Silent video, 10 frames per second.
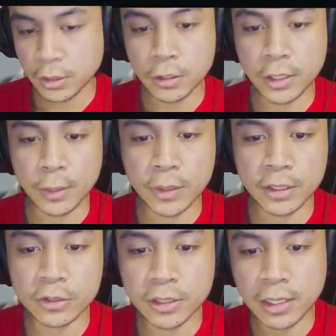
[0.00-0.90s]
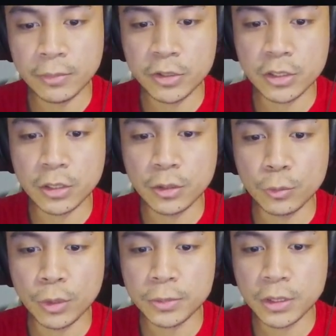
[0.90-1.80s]
Okay, we got another damage
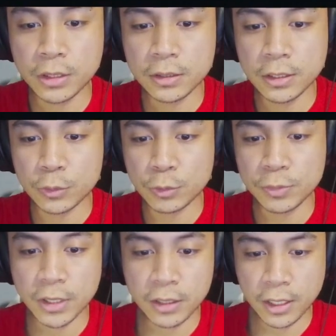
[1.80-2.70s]
equals reptile,